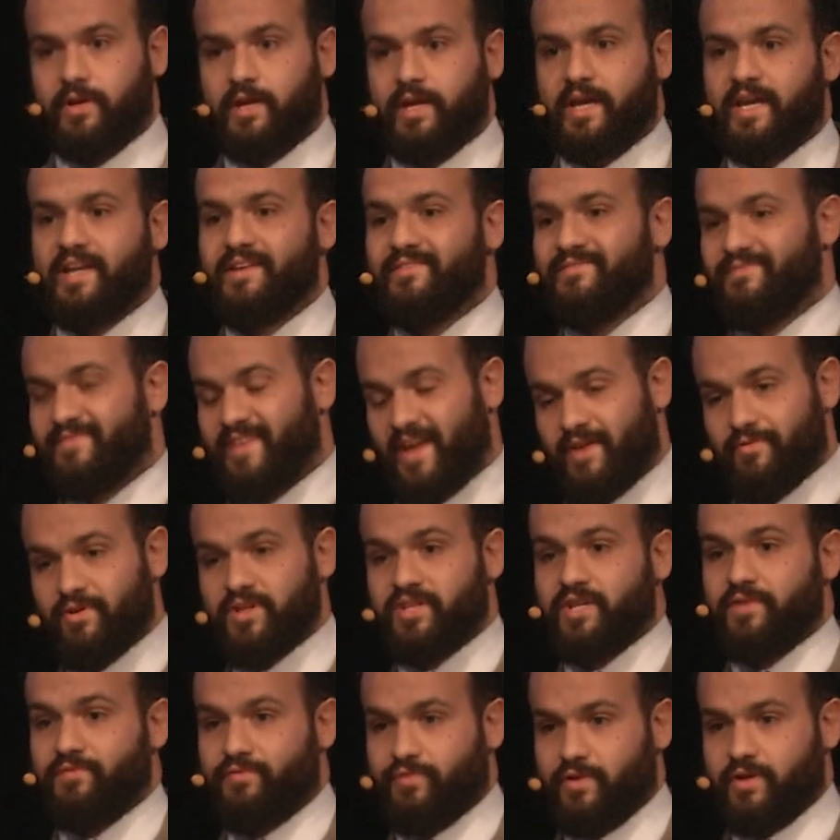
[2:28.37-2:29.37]
in very
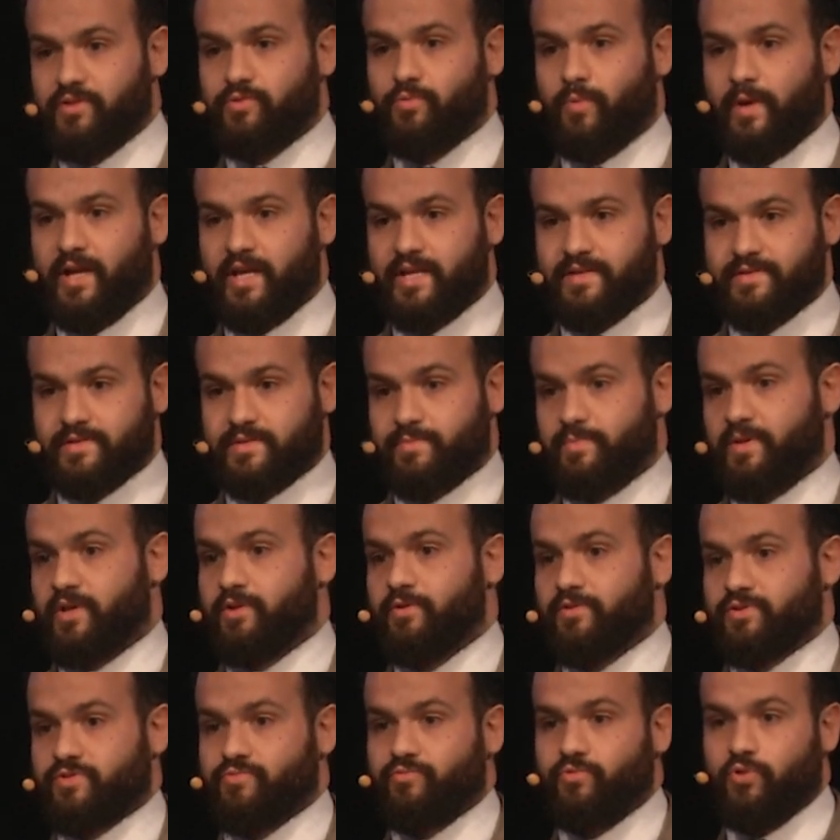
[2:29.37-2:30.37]
different ways,
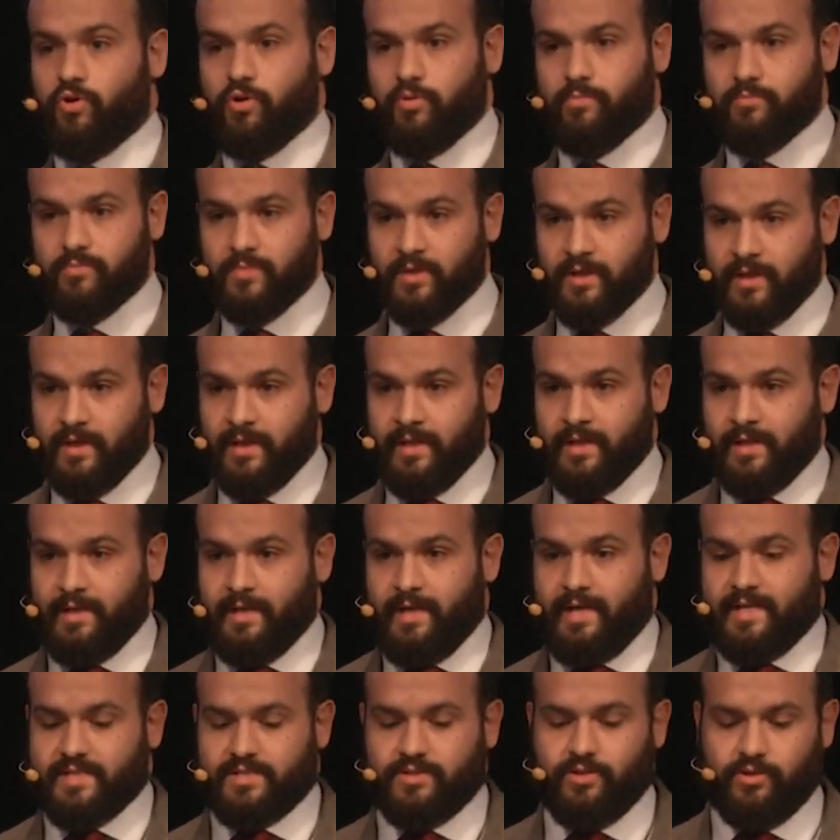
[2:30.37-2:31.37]
because Rome
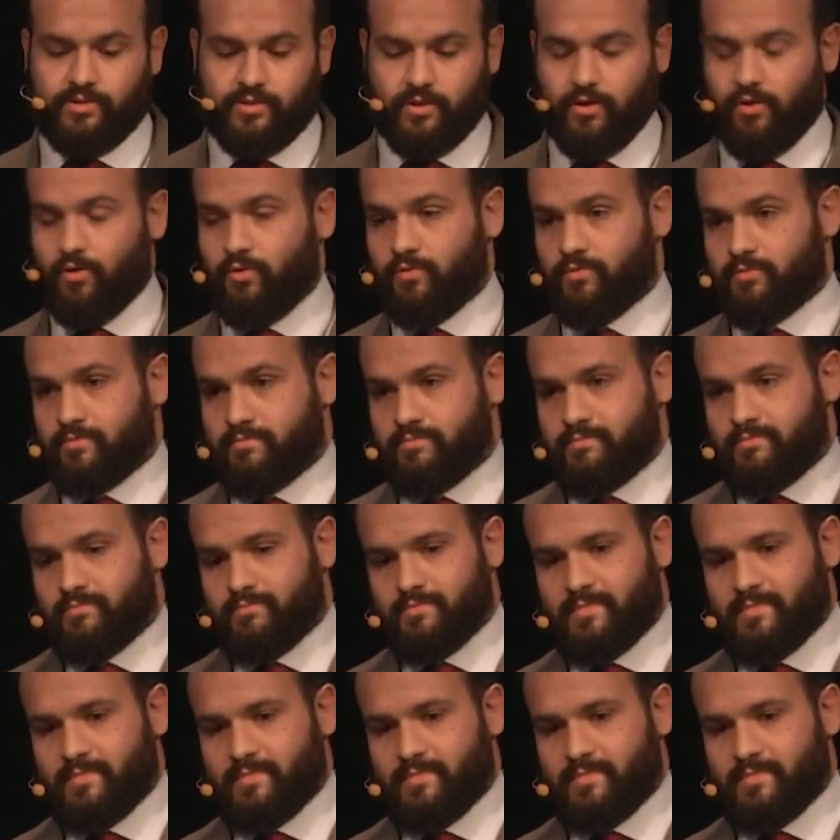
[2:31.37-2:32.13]
is not only